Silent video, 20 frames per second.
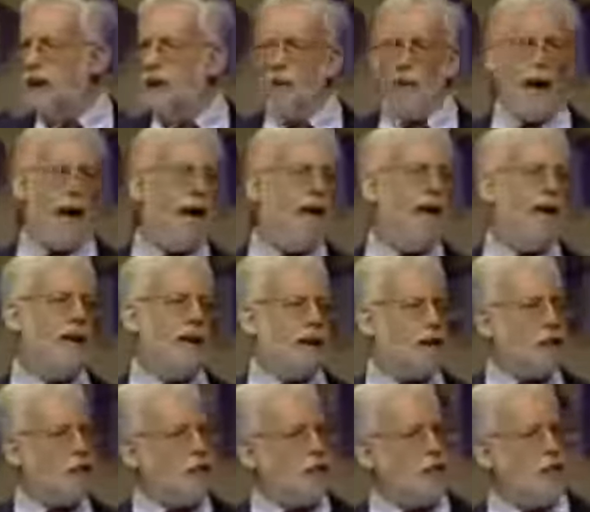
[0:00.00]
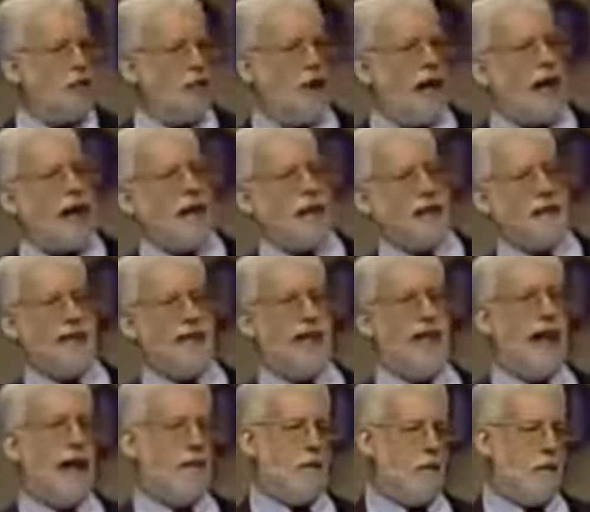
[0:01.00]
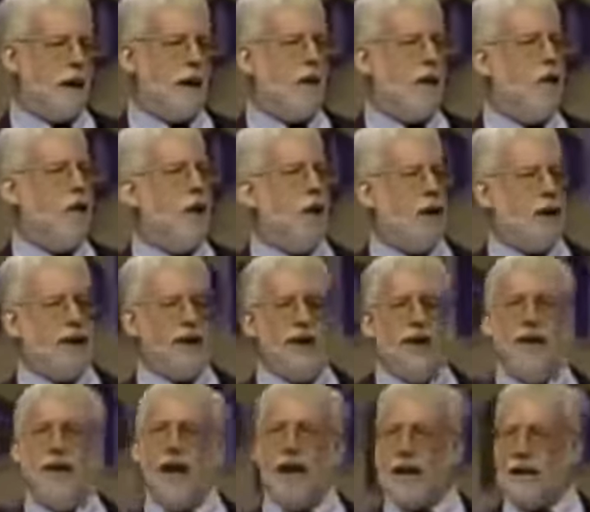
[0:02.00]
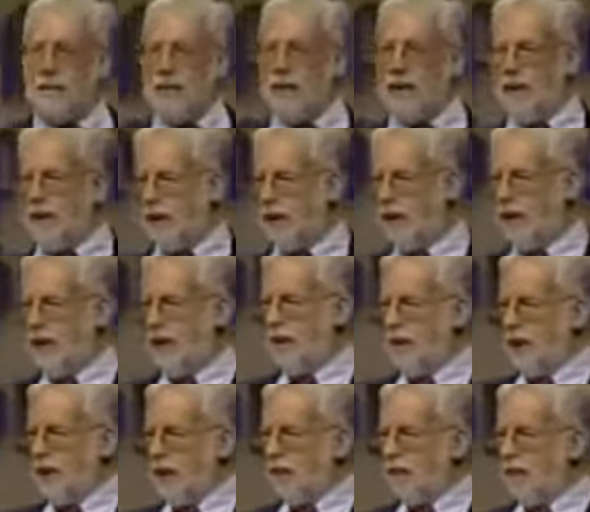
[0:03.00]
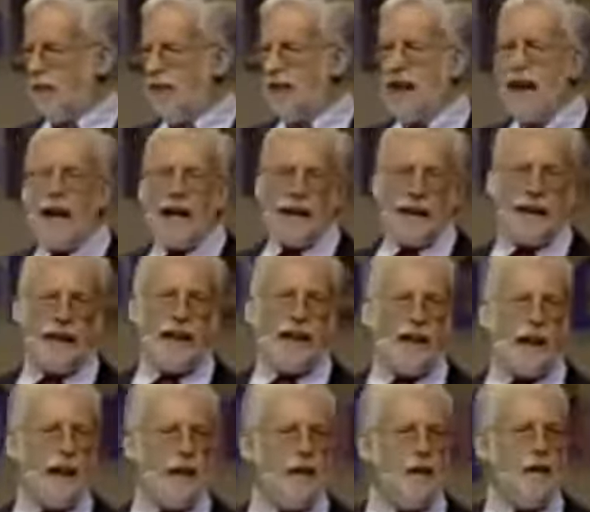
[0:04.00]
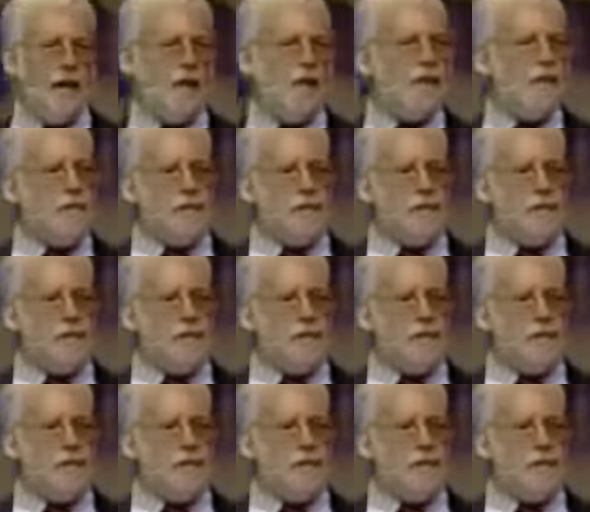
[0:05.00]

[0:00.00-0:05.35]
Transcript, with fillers: where this new philosophy came about called the Enlightenment. And it was the idea